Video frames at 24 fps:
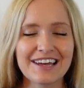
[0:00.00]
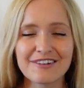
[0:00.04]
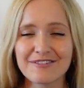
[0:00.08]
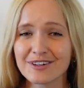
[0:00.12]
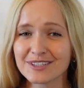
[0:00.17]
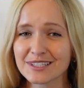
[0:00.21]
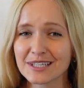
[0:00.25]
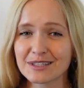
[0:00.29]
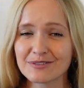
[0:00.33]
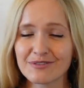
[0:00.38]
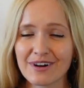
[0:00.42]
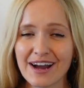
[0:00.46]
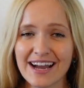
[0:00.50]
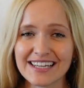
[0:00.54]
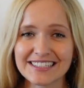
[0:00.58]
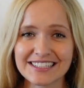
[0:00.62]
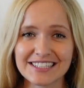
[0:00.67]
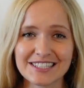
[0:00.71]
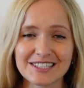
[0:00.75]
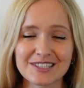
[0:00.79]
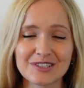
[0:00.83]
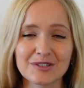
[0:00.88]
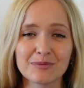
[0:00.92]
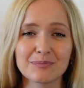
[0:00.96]
First advice
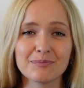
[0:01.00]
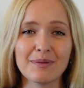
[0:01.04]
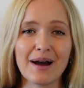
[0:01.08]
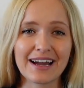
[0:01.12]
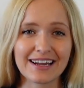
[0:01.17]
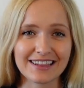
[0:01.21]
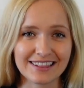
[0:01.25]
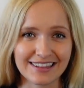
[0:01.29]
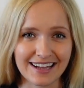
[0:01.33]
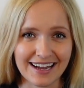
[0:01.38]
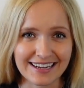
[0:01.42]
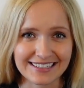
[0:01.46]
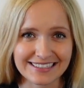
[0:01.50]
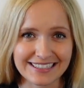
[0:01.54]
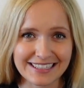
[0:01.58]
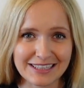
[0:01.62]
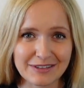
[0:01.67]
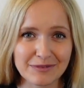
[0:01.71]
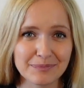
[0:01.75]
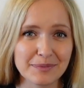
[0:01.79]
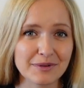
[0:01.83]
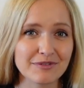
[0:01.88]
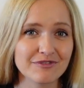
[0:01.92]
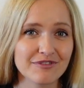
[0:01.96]
is to pack light. It
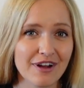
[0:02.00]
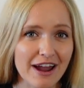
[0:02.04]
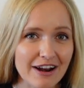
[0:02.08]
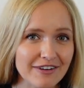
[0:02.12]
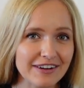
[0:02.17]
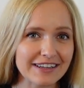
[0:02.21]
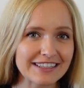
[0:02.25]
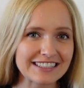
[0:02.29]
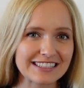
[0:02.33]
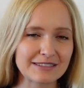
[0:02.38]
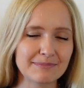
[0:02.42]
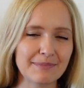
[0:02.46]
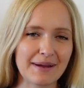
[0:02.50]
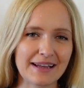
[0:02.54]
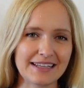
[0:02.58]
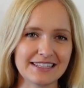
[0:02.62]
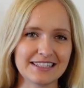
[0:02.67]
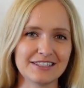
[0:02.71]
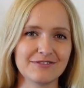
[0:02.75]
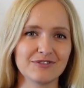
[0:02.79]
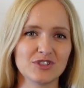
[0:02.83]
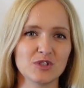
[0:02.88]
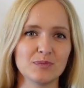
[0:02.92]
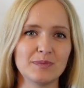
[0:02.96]
will be very
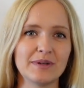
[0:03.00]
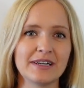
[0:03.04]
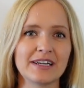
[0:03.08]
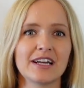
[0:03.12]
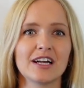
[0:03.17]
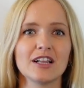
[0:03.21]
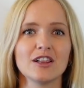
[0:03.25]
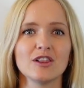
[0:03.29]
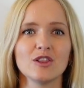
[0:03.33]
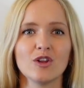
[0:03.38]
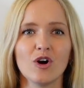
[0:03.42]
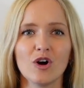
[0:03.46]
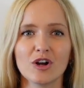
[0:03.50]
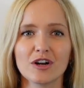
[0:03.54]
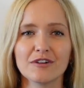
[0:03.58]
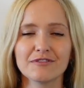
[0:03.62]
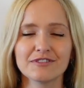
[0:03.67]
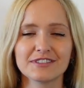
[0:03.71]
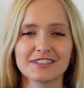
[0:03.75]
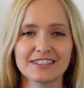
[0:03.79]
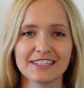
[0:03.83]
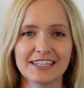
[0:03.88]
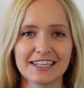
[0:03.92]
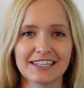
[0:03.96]
expensive to bring a lot of
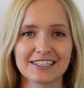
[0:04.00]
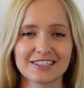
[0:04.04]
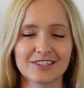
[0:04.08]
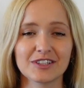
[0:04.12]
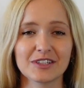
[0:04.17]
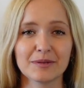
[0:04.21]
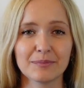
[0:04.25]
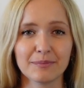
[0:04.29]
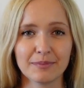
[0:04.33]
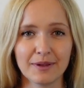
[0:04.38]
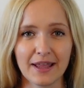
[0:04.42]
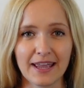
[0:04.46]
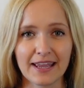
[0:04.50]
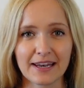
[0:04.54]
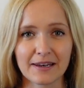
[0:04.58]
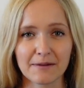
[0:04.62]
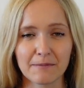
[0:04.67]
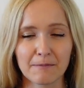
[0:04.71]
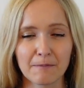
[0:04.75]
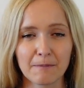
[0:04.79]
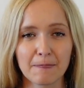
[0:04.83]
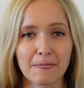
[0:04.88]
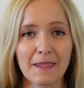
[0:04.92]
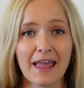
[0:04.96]
things on the plane.
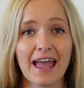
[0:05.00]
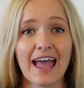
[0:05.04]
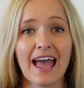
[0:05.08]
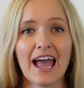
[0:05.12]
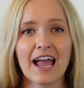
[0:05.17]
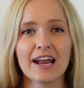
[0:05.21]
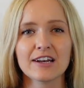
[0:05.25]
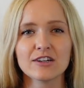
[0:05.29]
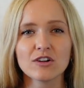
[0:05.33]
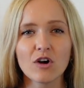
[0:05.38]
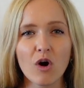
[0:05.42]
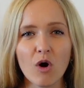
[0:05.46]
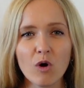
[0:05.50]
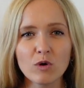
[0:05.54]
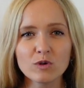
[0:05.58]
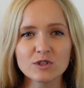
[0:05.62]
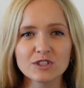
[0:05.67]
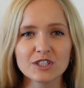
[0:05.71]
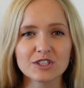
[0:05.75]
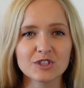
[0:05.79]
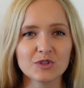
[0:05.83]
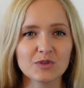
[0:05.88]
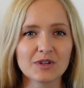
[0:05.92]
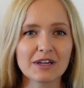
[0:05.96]
And
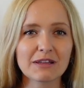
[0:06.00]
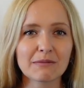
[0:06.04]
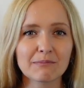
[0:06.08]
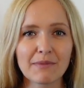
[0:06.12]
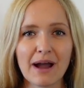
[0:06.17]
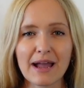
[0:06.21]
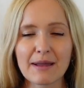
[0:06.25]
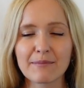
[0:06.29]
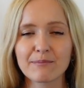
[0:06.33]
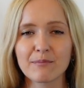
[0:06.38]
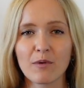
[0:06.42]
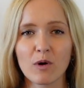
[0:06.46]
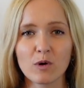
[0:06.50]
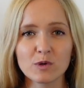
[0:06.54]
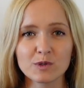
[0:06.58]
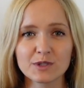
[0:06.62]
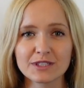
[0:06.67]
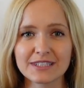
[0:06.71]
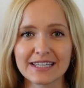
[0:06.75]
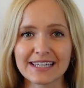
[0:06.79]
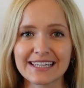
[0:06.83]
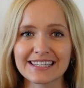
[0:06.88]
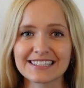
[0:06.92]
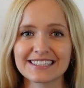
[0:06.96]
also you can buy
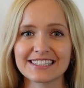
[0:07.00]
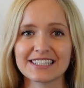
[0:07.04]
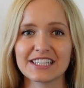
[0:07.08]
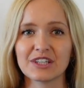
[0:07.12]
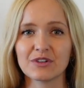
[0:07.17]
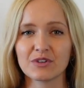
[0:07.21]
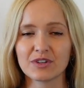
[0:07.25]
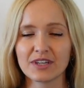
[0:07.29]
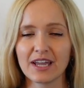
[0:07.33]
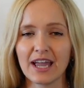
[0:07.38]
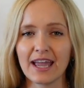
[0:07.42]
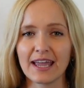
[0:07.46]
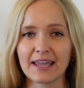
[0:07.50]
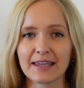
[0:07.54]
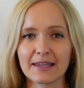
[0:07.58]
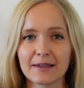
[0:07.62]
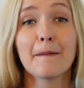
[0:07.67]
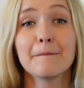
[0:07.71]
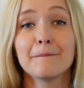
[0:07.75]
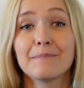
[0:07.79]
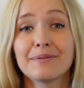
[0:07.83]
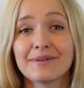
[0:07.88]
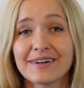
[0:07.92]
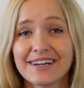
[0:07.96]
most things in the UK.
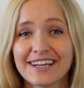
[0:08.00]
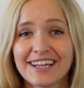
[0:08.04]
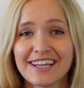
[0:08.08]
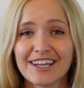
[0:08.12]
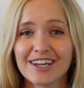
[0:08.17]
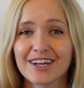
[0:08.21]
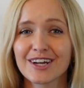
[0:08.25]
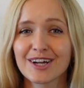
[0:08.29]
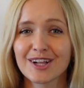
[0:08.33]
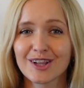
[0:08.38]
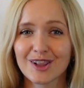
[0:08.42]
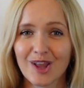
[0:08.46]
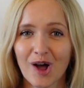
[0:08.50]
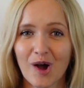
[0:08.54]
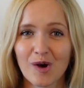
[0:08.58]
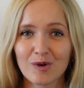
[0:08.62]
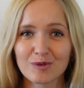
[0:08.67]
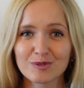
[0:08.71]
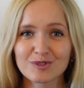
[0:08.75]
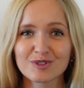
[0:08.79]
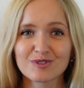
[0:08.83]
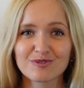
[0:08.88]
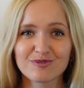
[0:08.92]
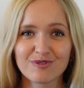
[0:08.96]
Bring
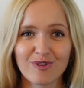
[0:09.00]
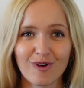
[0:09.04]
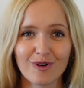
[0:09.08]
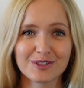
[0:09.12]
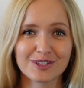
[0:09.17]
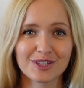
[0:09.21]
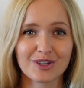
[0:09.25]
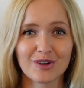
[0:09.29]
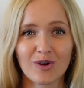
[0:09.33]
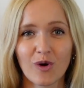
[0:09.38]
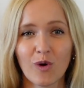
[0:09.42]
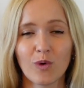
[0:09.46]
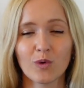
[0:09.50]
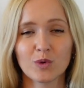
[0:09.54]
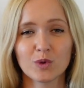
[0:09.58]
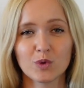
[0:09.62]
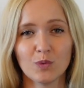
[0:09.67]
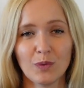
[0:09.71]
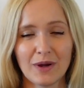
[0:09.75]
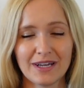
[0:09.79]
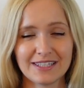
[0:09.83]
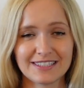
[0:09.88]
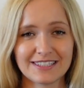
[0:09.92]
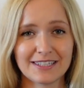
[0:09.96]
clothes for the cold
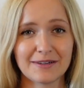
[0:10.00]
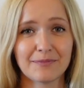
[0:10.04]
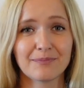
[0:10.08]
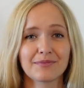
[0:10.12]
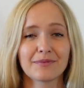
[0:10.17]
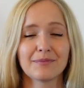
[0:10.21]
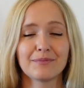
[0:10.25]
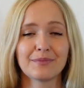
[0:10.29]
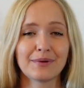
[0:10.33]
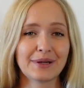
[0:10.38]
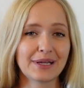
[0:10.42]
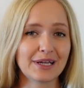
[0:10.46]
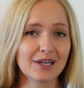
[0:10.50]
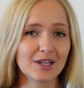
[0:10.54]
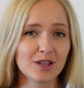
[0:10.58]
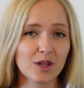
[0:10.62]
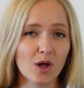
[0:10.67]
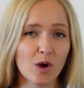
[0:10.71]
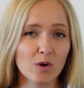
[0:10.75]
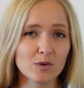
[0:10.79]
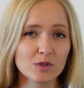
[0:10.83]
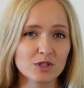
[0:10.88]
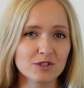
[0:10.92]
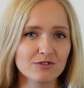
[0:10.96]
weather. Bring
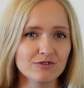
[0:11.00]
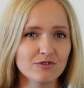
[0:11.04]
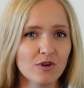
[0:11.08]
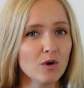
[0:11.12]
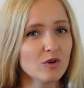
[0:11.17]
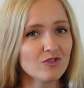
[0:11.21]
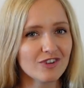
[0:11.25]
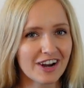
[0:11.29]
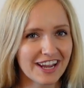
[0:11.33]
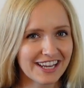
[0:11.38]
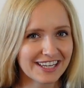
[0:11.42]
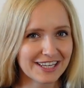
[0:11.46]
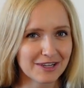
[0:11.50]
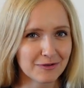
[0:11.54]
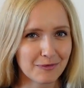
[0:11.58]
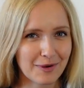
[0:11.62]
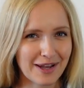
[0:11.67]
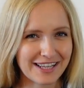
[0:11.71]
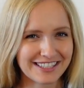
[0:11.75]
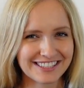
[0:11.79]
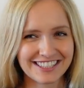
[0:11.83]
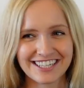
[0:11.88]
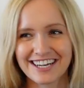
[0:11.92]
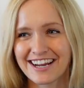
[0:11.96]
clothes for rainy
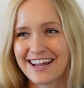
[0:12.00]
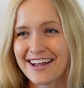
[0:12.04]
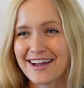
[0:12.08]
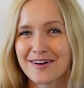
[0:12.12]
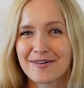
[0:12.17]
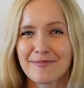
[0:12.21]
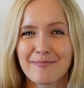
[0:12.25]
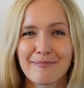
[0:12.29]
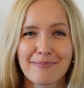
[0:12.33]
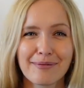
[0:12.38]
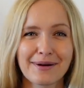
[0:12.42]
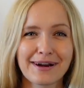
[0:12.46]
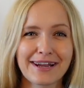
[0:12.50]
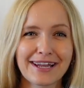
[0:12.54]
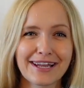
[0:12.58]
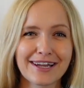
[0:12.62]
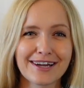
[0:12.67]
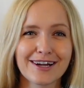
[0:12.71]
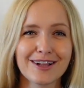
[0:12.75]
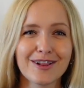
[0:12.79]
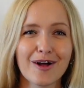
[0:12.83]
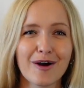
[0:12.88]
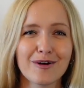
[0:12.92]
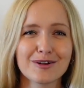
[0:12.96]
weather. Bring
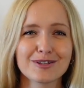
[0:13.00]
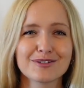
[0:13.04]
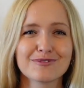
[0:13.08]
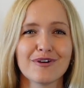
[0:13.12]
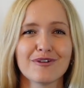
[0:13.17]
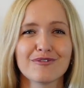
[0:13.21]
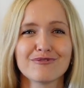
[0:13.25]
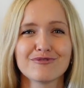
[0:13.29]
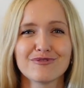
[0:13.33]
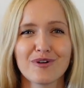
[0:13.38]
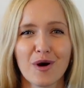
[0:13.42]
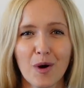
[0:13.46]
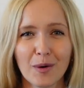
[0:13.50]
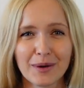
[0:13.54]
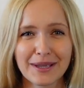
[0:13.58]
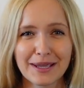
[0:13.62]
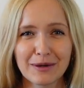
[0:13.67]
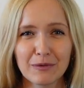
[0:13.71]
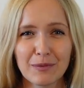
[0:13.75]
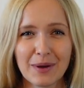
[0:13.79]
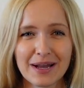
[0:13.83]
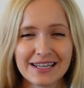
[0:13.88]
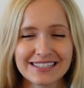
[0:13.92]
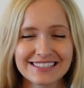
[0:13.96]
clothes for foggy
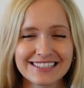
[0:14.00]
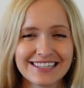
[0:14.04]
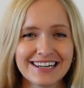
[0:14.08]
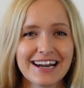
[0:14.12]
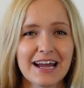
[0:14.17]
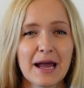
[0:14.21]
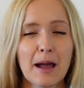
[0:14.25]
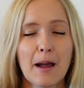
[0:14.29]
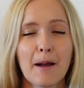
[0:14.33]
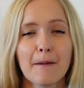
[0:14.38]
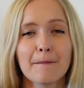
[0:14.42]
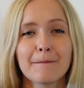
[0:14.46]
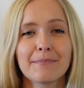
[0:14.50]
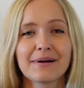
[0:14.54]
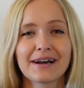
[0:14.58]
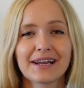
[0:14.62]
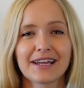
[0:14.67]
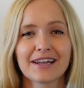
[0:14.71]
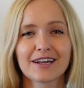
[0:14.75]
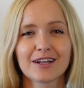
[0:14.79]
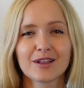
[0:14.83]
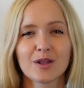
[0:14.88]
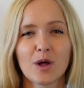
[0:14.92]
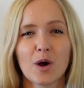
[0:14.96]
weather.
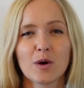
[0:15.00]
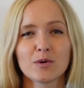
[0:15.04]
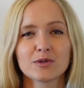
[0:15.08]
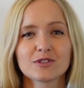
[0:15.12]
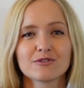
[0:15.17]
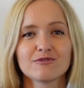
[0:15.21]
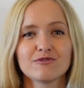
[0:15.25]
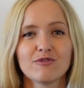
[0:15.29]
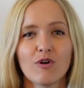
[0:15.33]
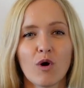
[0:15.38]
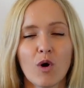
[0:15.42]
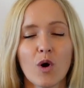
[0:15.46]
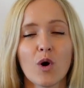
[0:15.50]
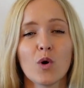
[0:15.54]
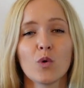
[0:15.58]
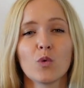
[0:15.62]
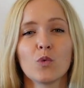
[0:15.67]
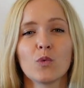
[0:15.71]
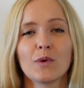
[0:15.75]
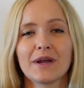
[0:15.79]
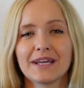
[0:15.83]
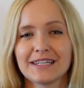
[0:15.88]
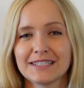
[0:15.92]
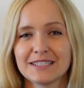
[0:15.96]
Bring clothes for
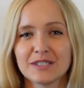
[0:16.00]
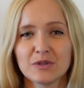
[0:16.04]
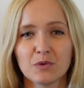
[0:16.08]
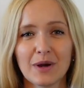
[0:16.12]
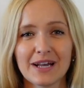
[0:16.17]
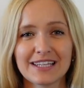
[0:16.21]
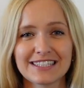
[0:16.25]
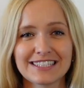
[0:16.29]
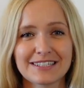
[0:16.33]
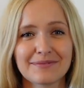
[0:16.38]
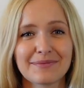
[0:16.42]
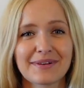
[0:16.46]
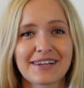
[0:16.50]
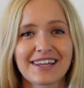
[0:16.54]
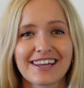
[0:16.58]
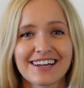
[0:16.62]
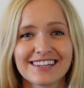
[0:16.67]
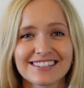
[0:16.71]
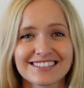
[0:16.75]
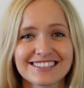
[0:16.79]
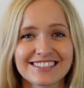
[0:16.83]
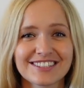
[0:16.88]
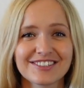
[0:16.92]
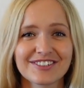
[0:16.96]
windy weather,
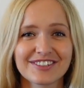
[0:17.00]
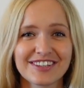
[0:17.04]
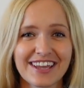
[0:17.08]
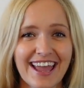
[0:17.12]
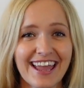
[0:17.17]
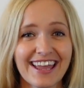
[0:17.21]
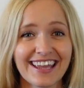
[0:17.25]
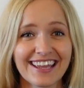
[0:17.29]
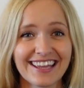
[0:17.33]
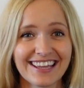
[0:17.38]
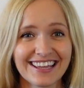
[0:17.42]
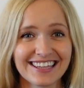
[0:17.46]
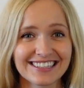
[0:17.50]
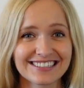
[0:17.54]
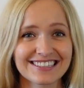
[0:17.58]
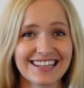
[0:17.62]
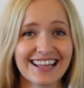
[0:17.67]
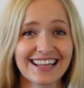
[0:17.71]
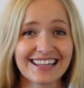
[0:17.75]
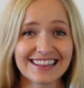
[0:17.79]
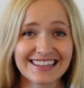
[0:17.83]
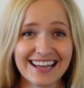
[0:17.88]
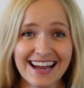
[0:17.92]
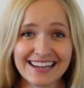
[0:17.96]
because UK is
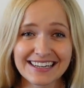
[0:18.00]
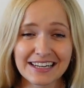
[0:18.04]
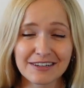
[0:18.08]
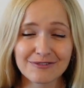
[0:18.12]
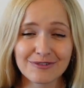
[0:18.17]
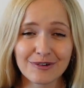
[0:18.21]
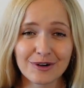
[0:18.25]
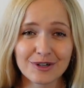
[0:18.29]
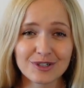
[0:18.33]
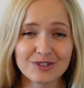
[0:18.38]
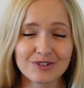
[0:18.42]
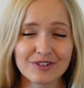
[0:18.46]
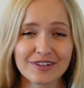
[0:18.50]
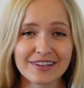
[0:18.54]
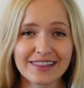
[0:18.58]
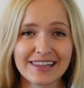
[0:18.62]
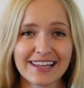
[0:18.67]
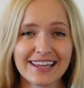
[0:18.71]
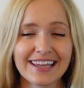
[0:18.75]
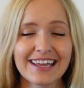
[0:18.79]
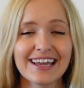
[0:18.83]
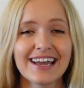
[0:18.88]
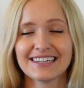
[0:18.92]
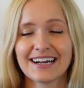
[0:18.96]
like that, unfortunately.